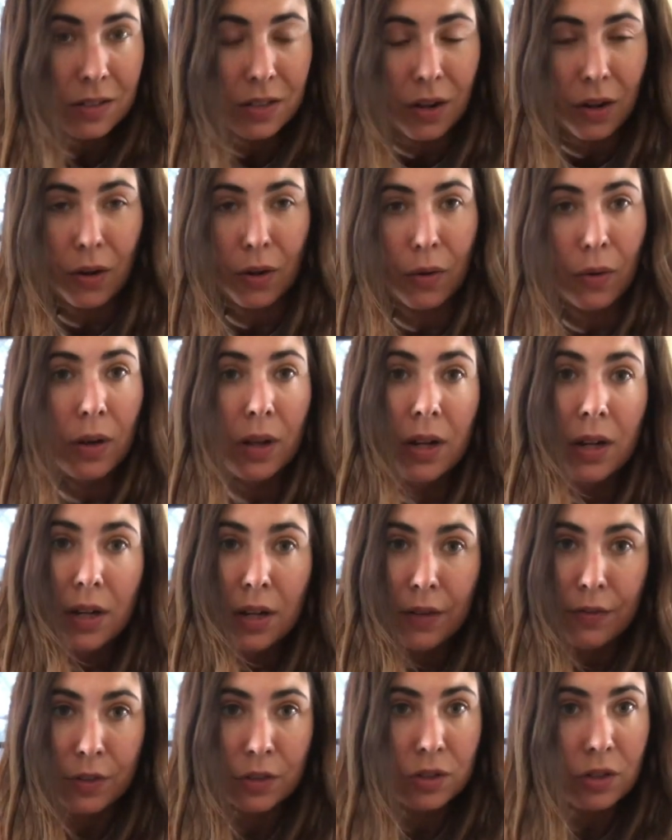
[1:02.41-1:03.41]
So
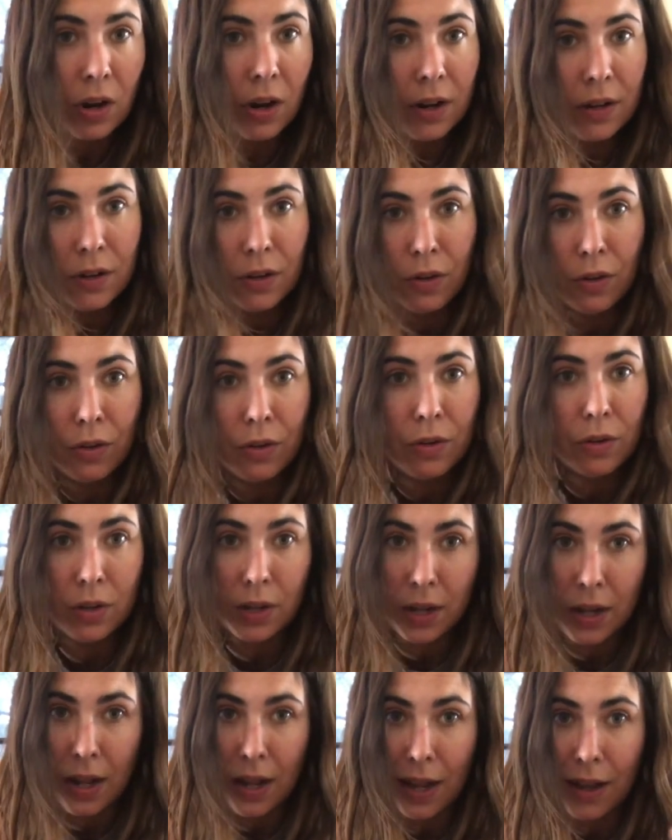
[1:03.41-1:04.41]
if you start at noon, you
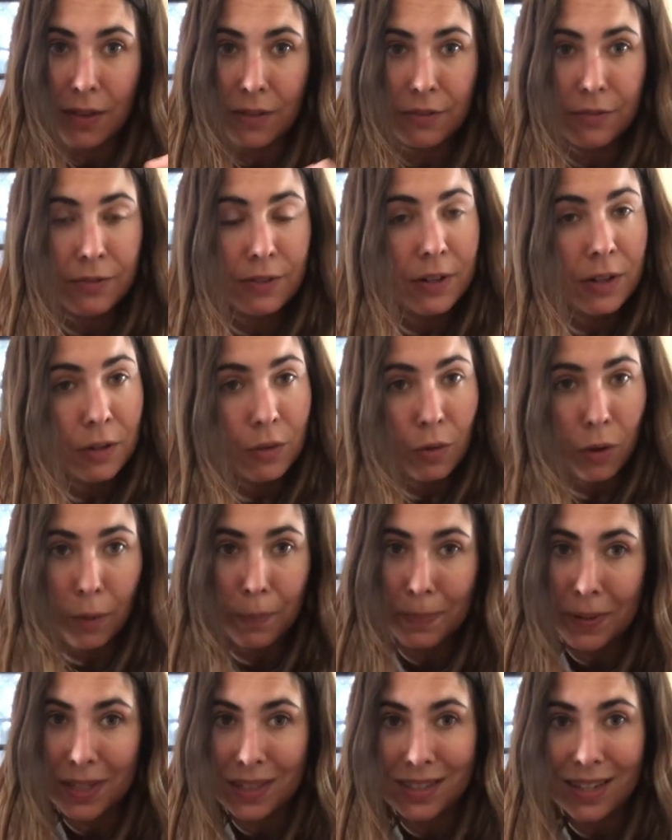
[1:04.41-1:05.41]
can have
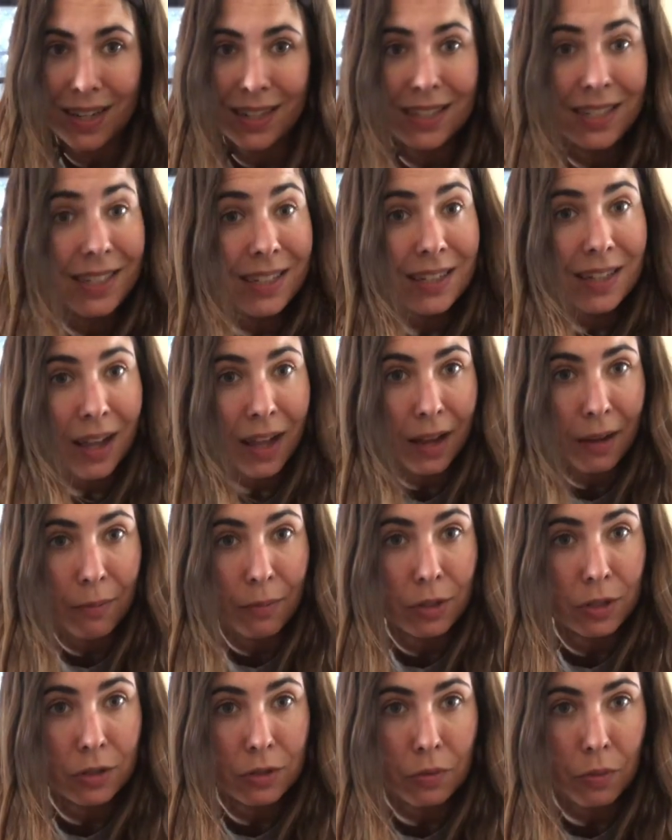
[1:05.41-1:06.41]
crumpets at tea
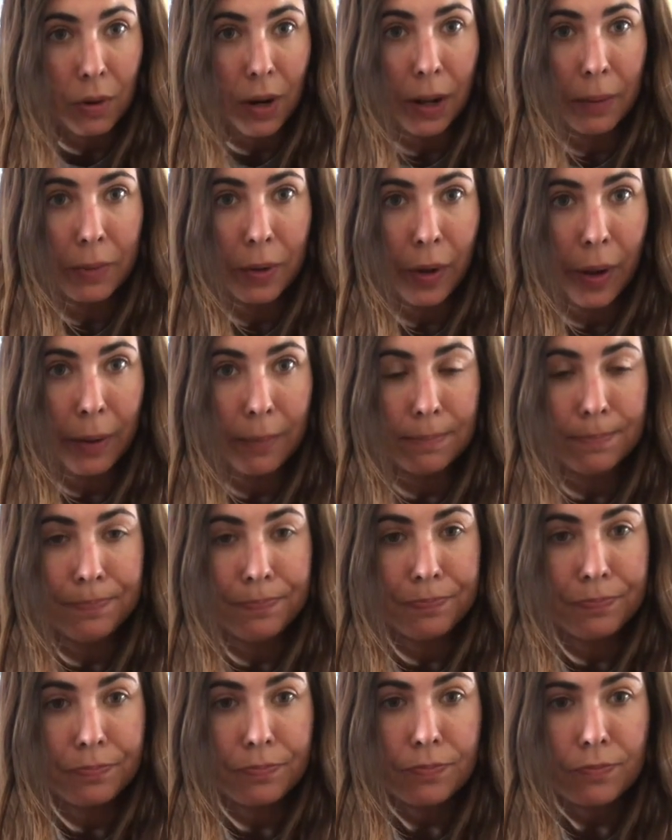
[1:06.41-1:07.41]
time, which is what I'm doing.
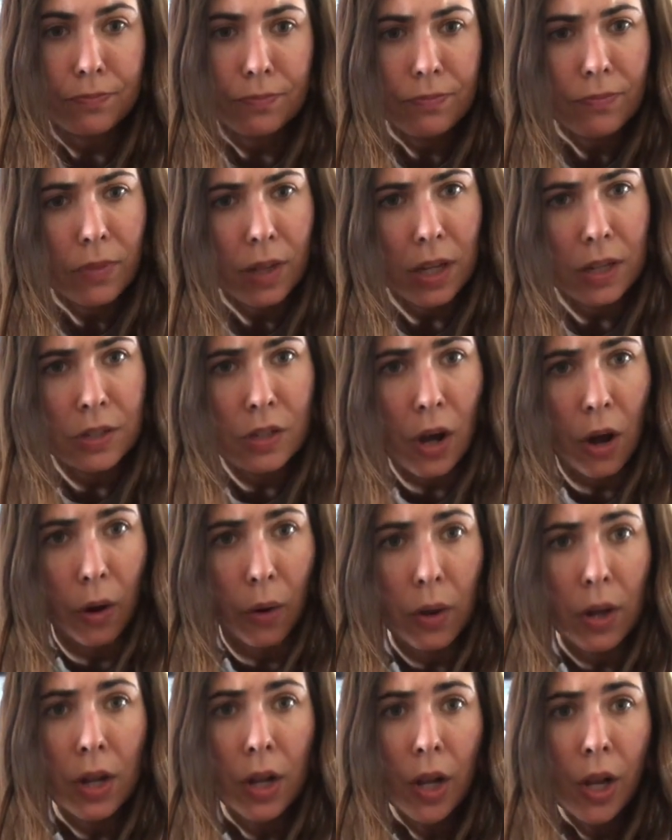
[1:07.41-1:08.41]

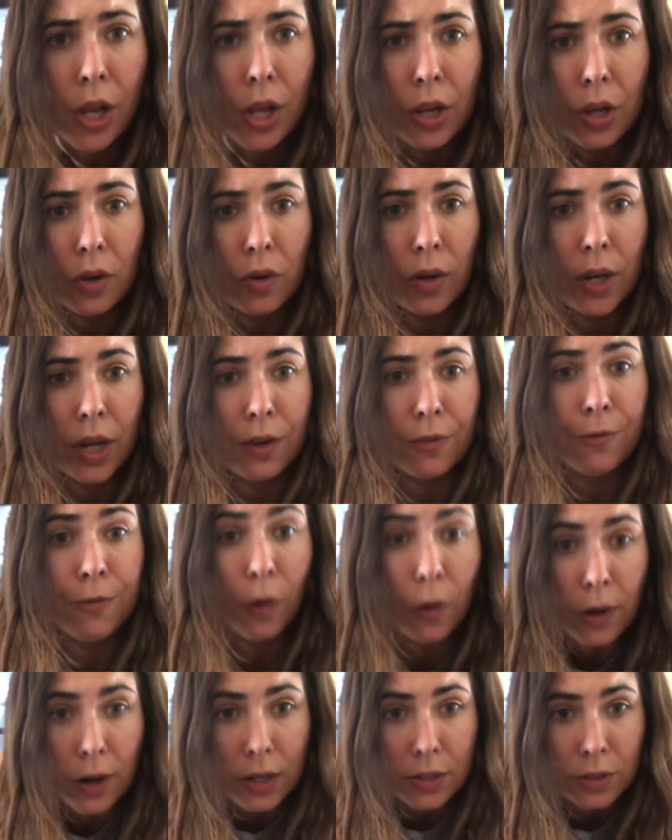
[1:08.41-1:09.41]
So you need
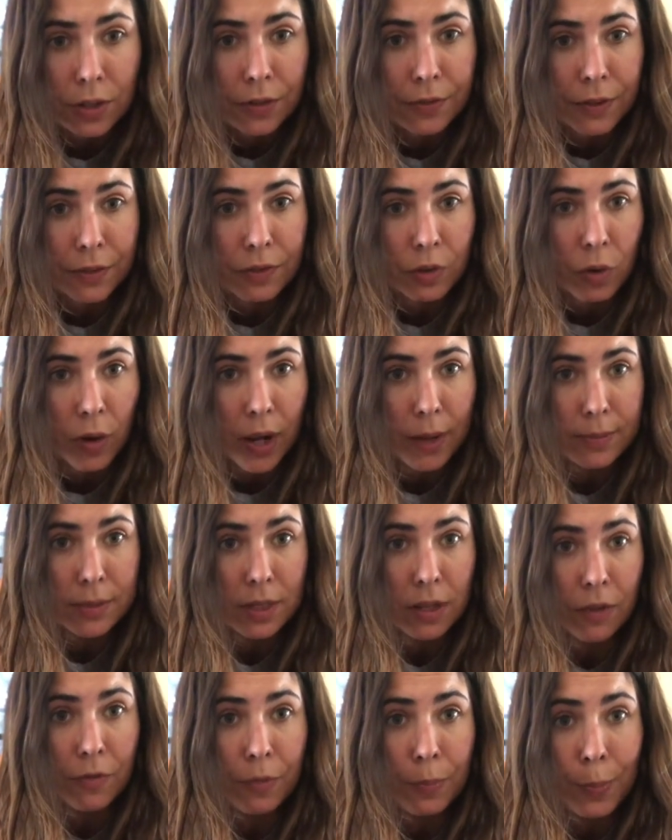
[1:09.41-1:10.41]
450
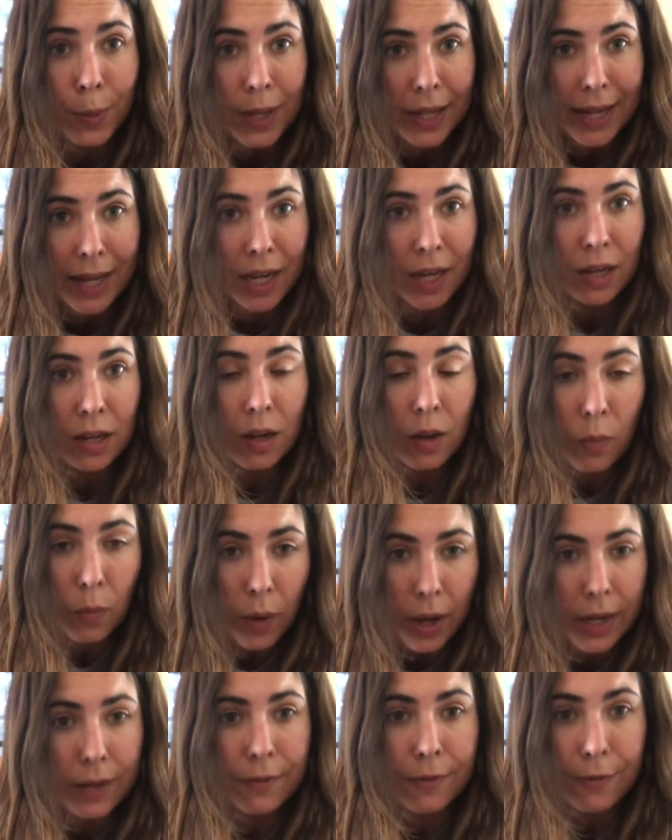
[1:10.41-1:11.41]
grams of plain
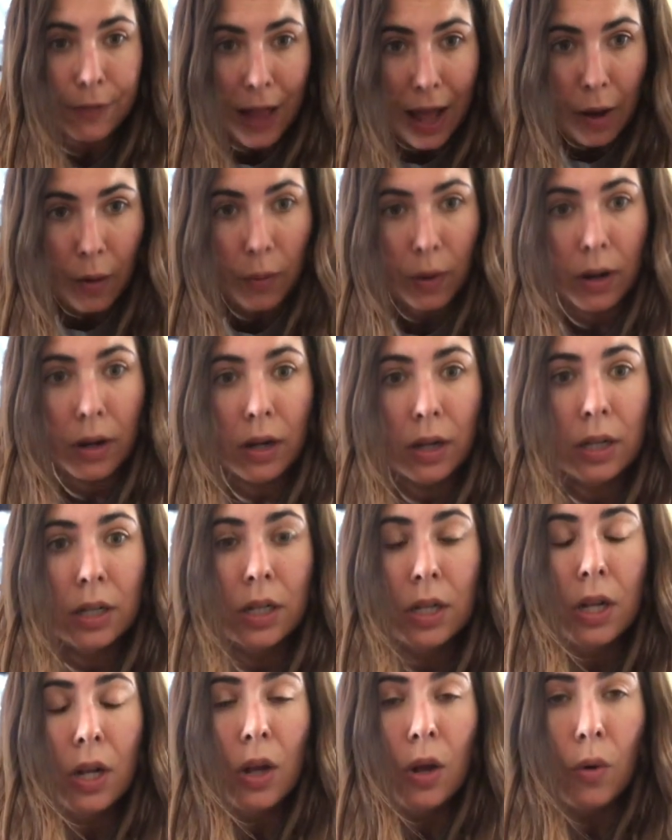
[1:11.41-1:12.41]
white flour,
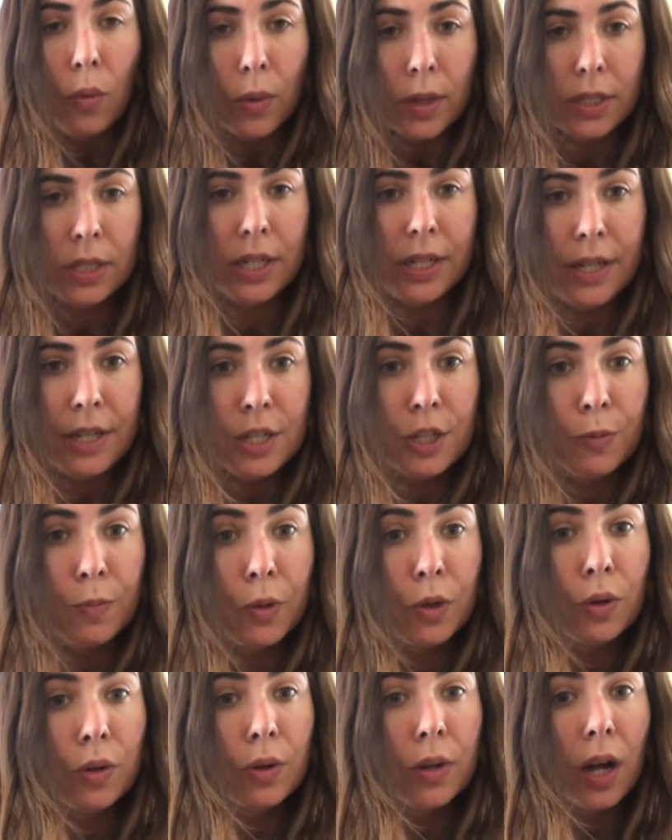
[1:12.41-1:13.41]
1
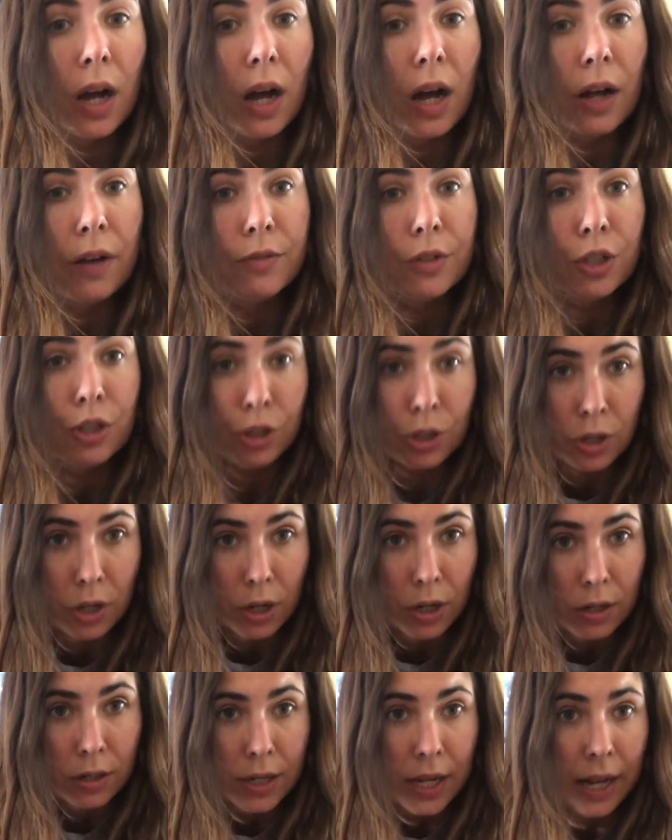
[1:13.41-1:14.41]
teaspoon of
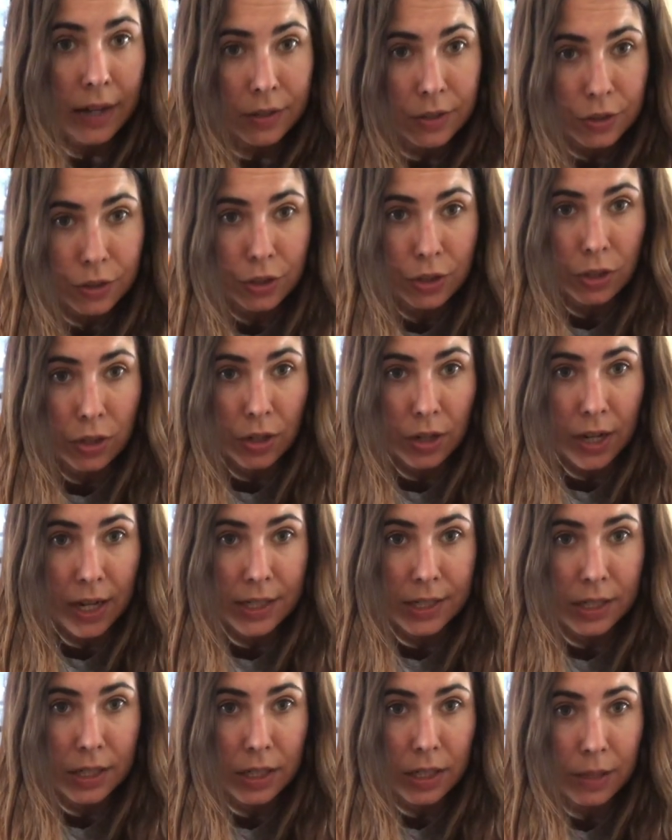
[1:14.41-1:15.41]
sugar, castor sugar
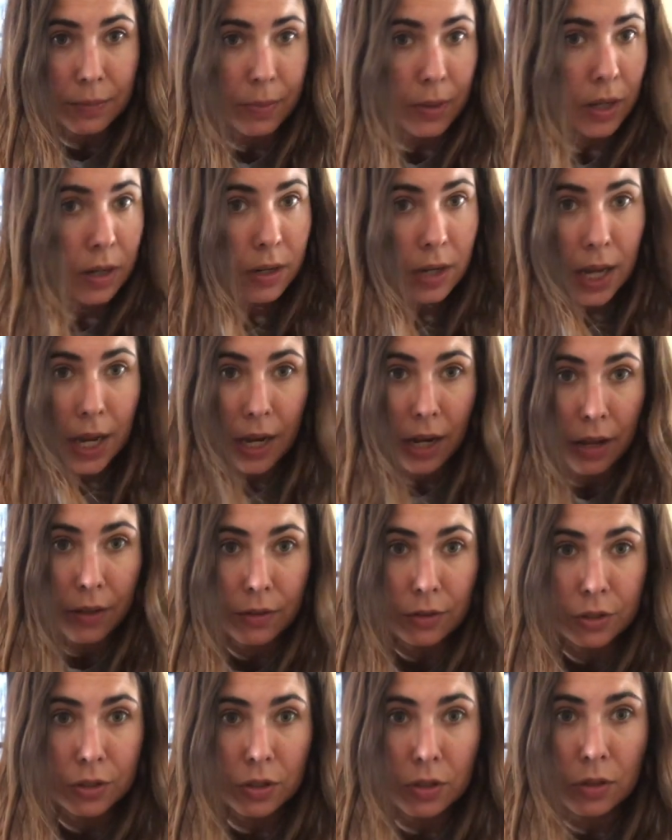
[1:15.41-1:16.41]
ideally, but any
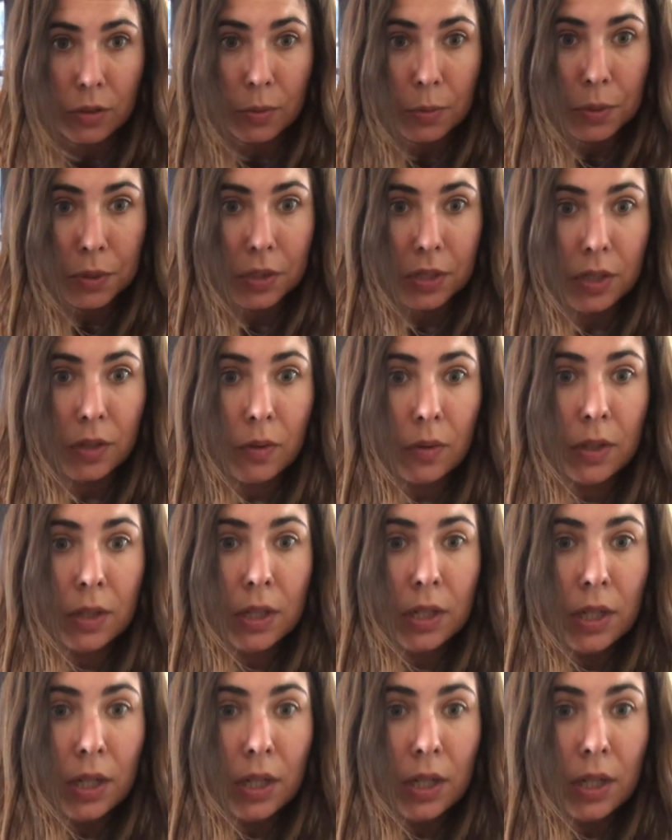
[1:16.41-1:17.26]
other sugar will do.